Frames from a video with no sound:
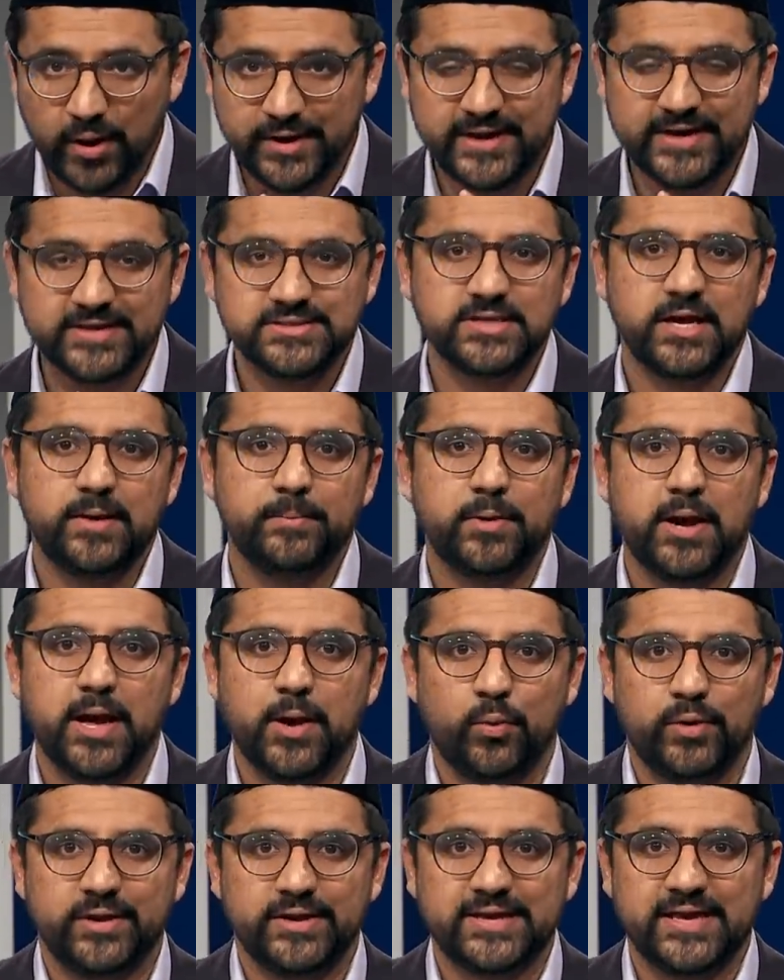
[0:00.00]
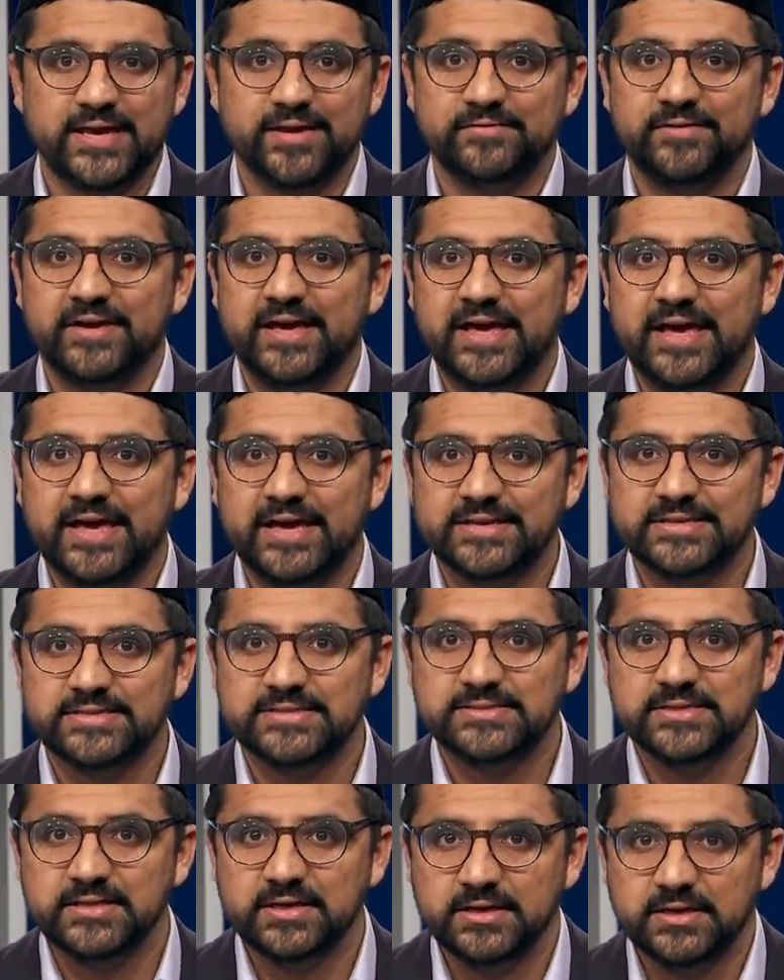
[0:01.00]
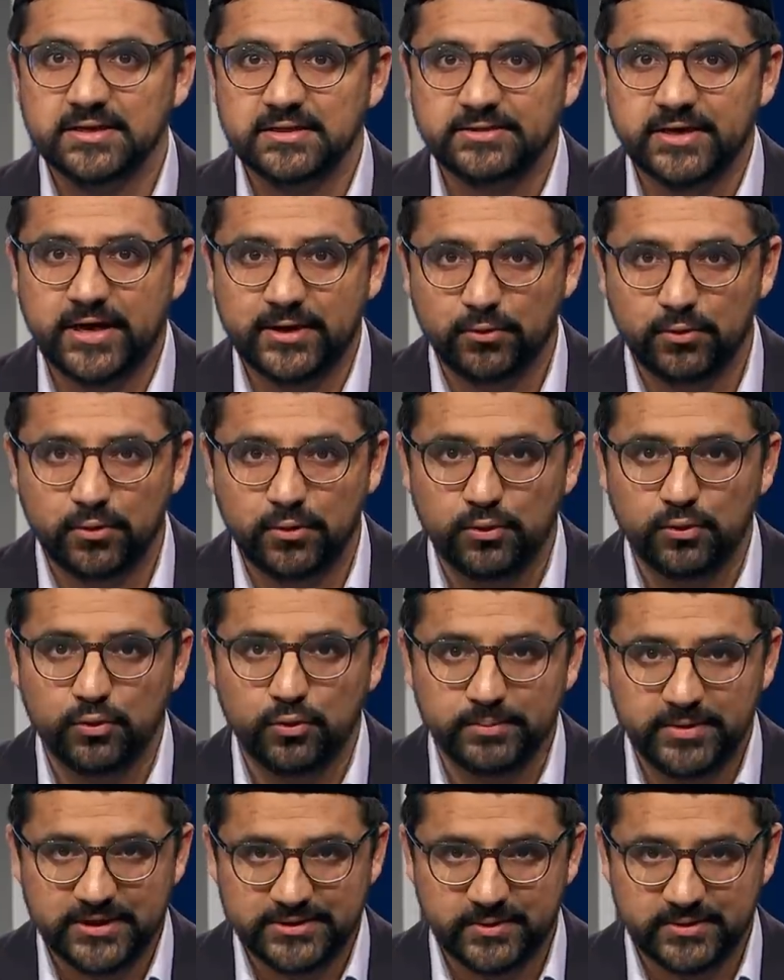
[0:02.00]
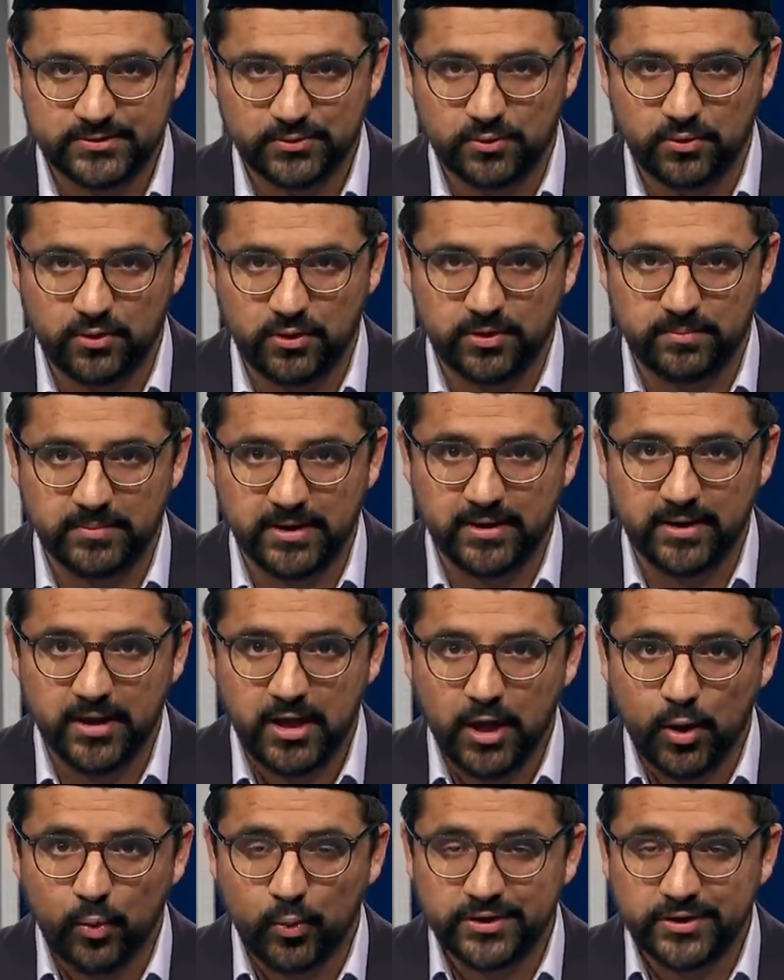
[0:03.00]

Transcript: One example I want to give is Darul Ulum Nadwatul Ulama.